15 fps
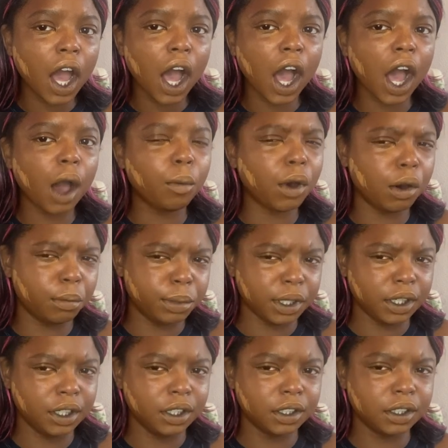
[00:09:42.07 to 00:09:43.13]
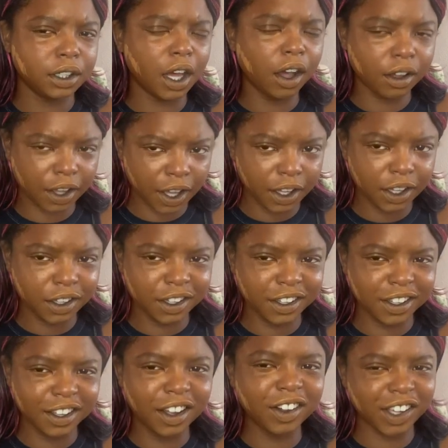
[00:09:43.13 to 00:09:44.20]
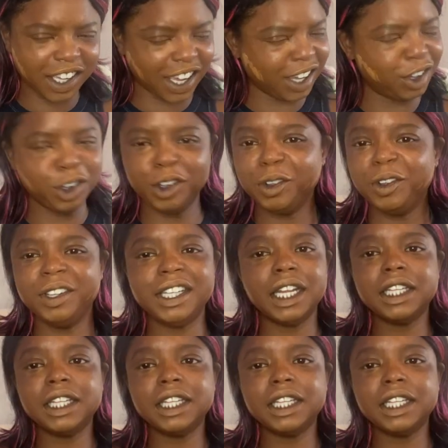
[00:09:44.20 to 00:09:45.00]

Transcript: I won't be. Okay, cool.